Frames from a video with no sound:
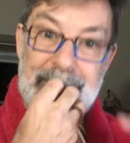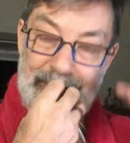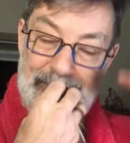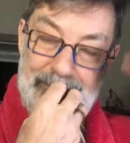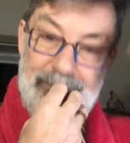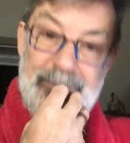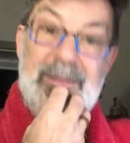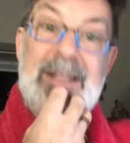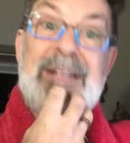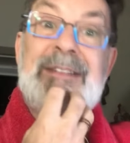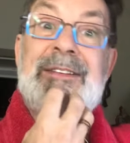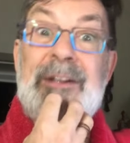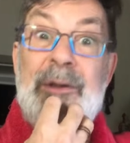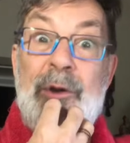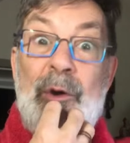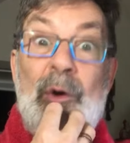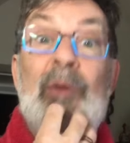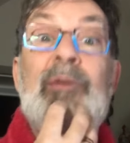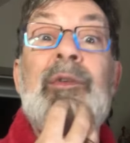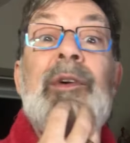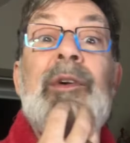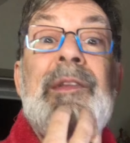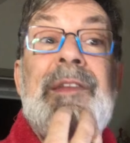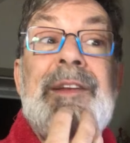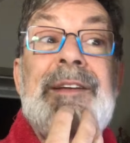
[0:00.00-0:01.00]
it's an
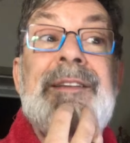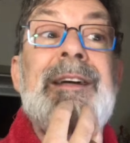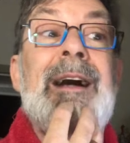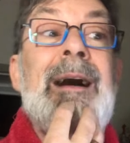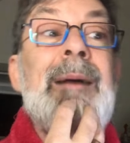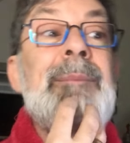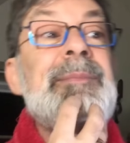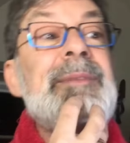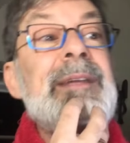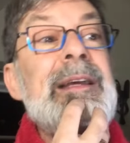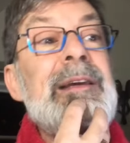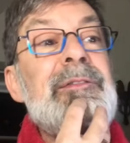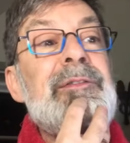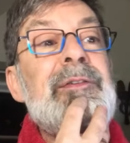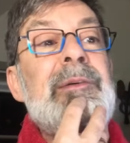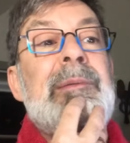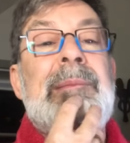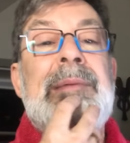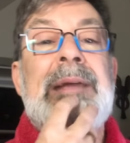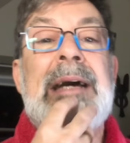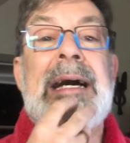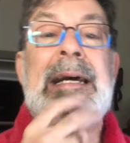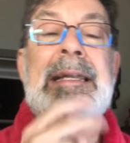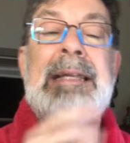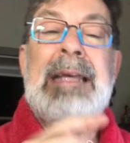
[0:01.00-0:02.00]
over the top day from
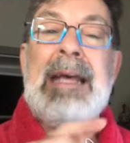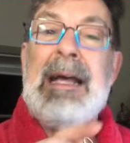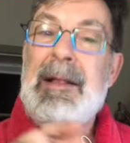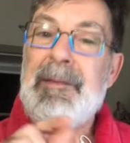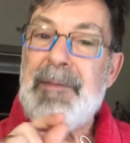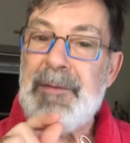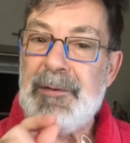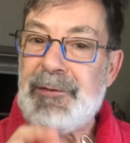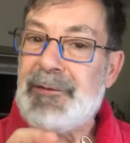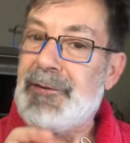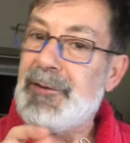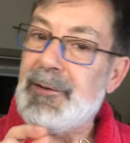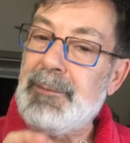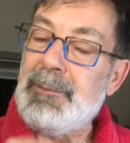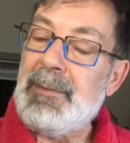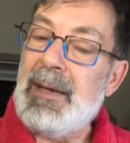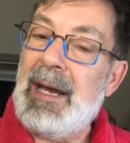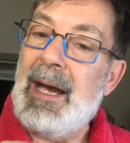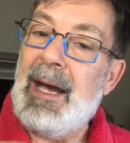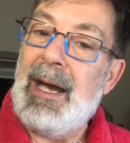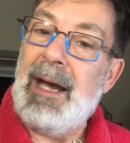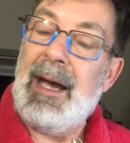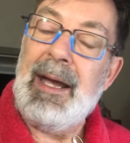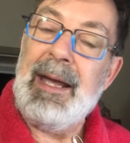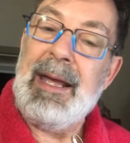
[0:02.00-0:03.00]
that. There's some
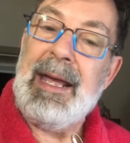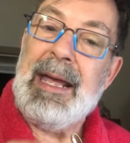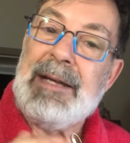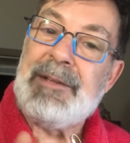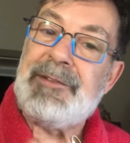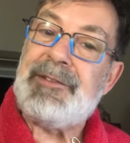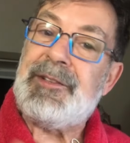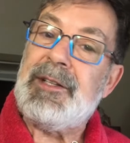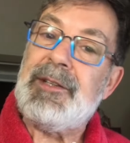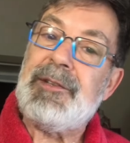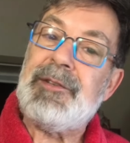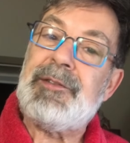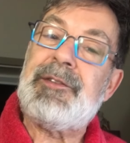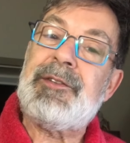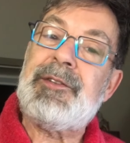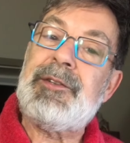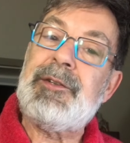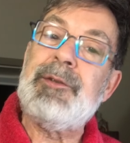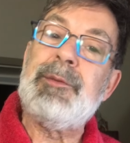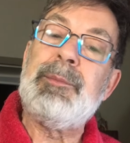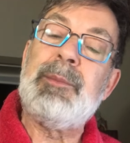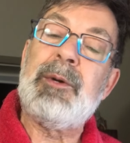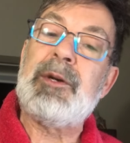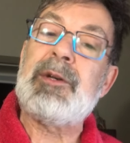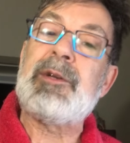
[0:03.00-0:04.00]
uh, edges
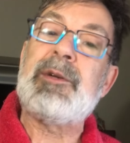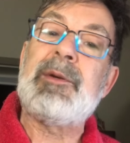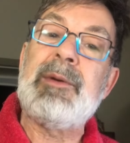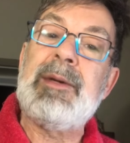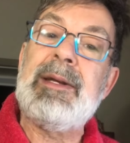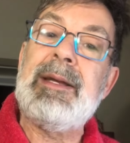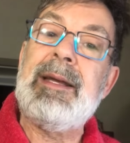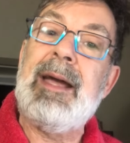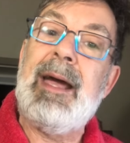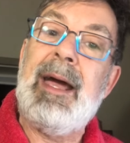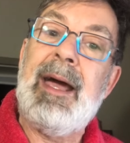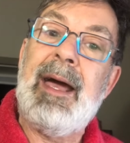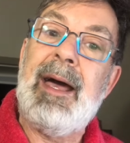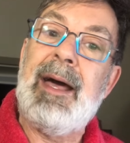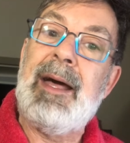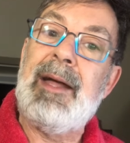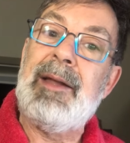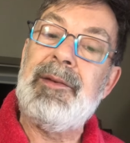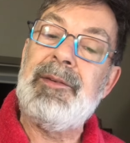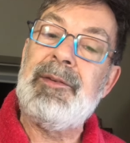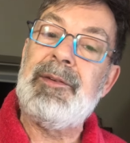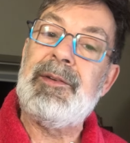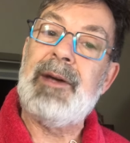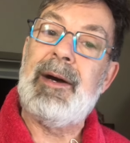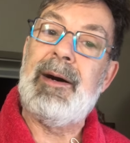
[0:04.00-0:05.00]
to Mercury
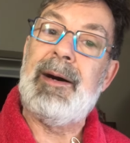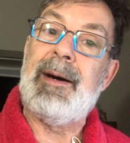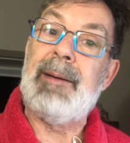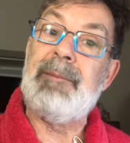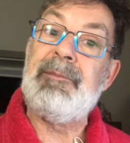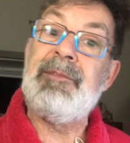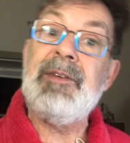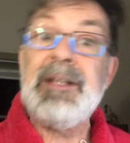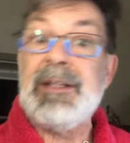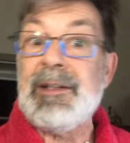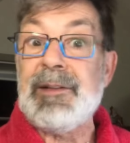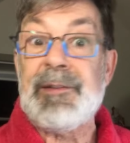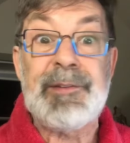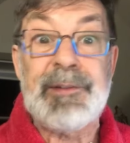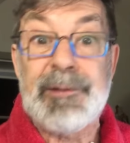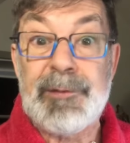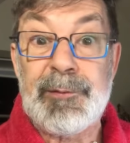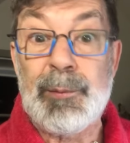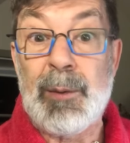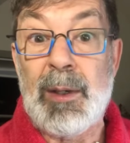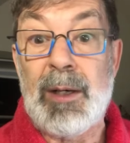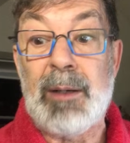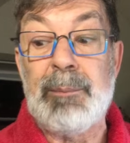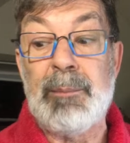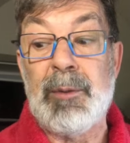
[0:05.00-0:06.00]
and uh, Venus as
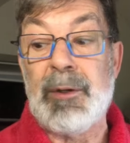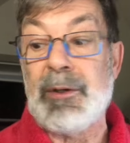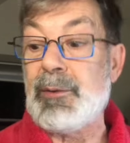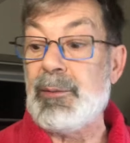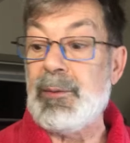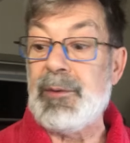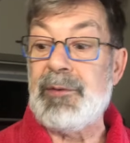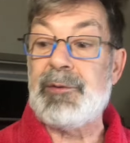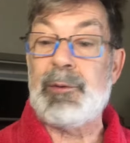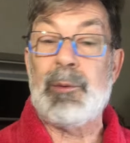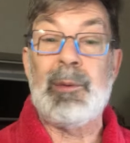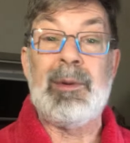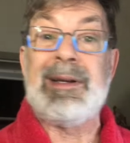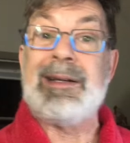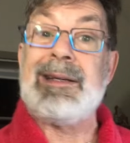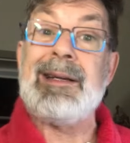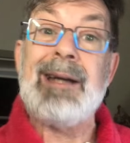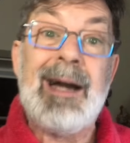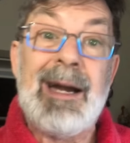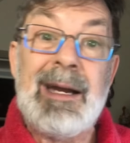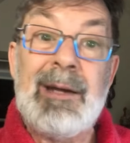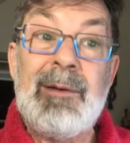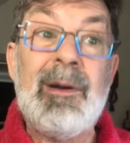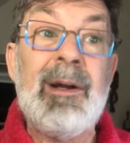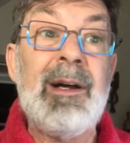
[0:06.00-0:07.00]
well. Mercury squaring
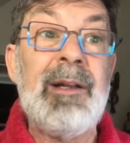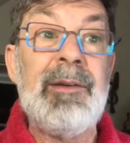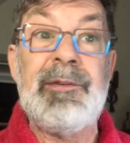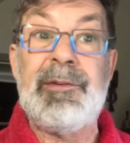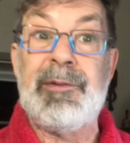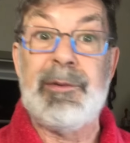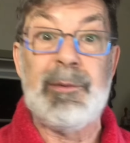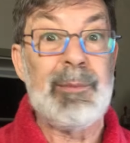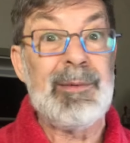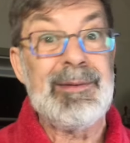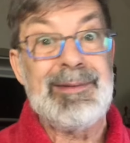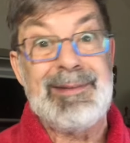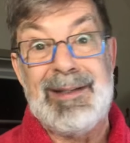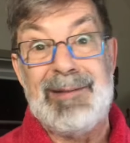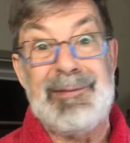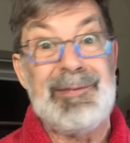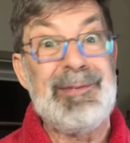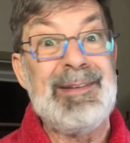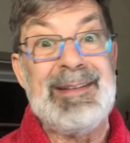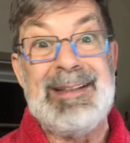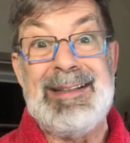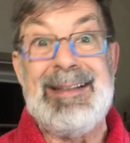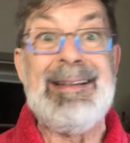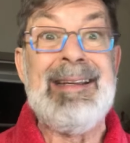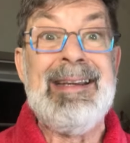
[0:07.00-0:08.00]
Chiron. So we're
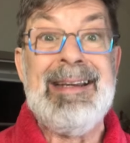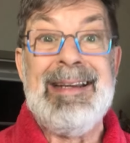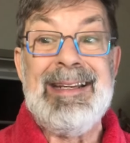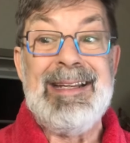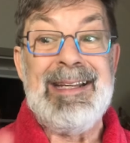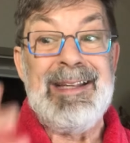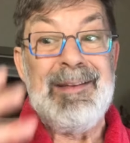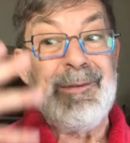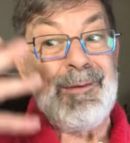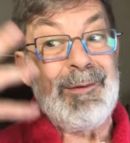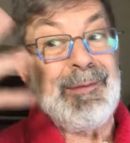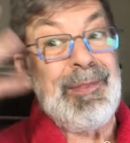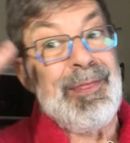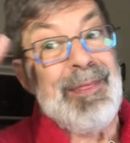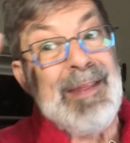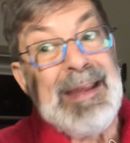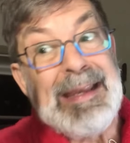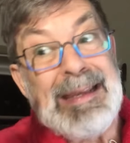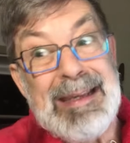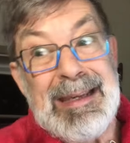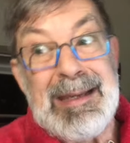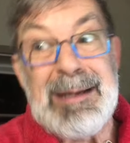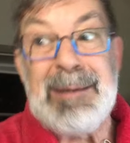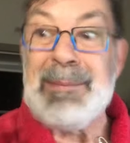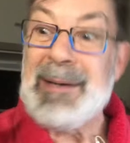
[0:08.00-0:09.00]
definitely either
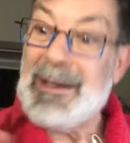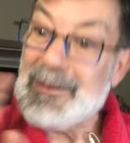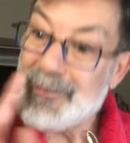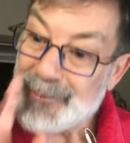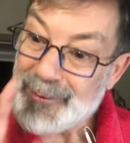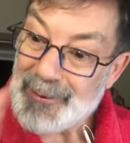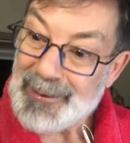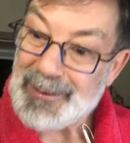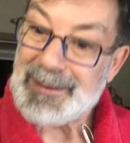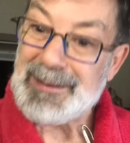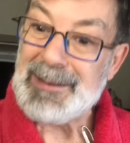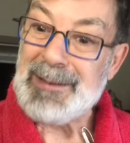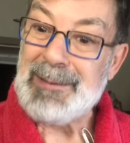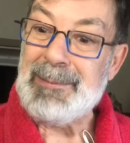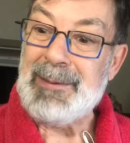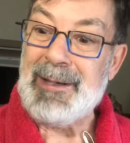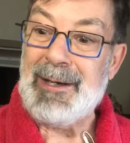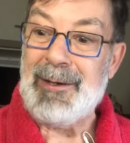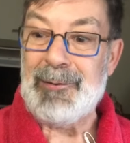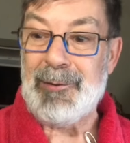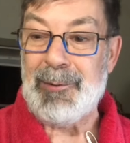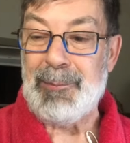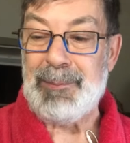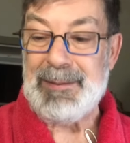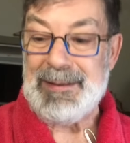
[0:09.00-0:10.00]
thinking about talking
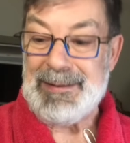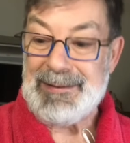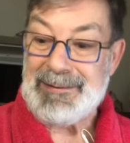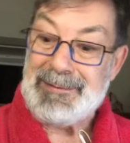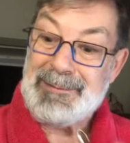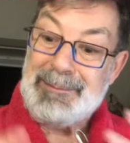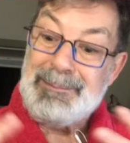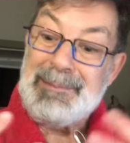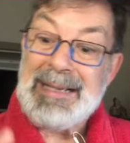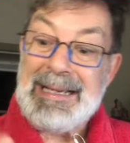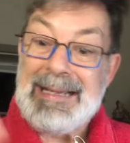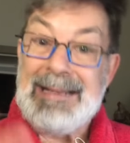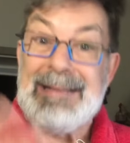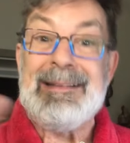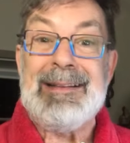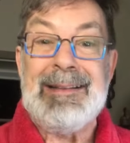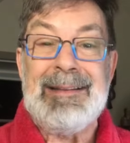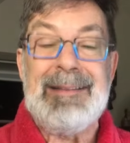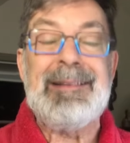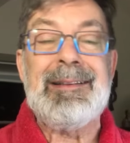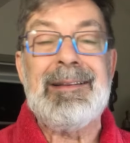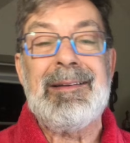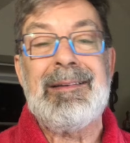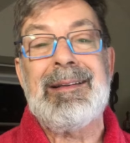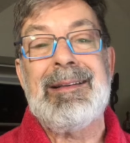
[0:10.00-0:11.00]
about or being demanded
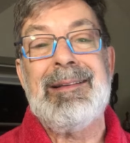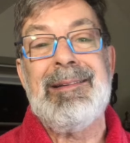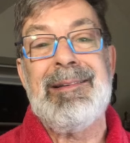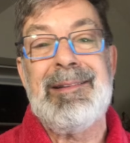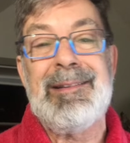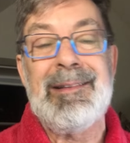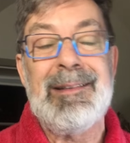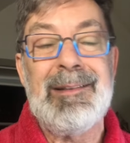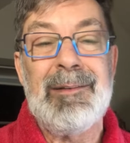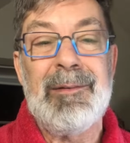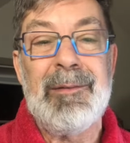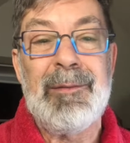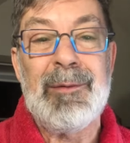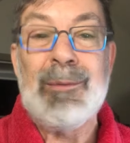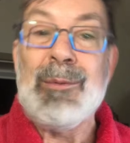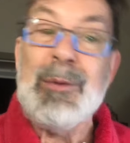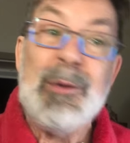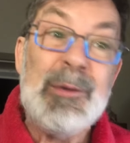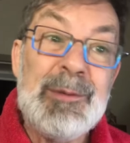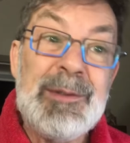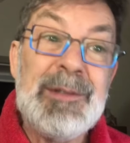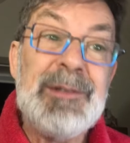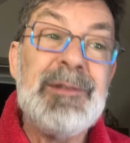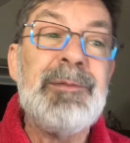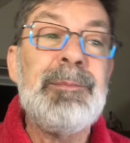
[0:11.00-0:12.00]
to consider the
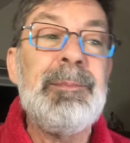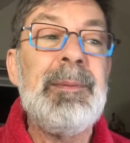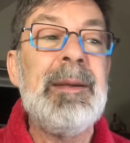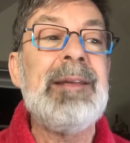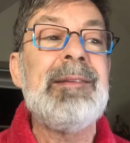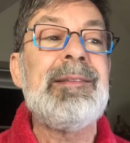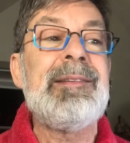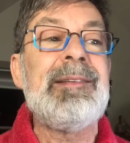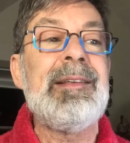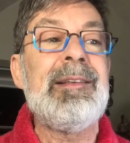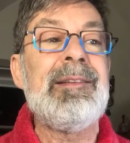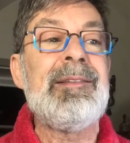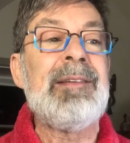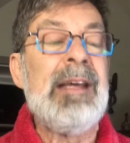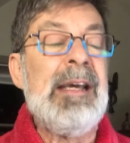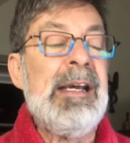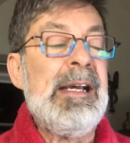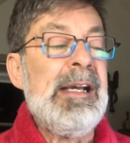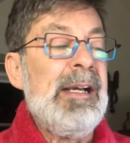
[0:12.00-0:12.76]
wounded spaces.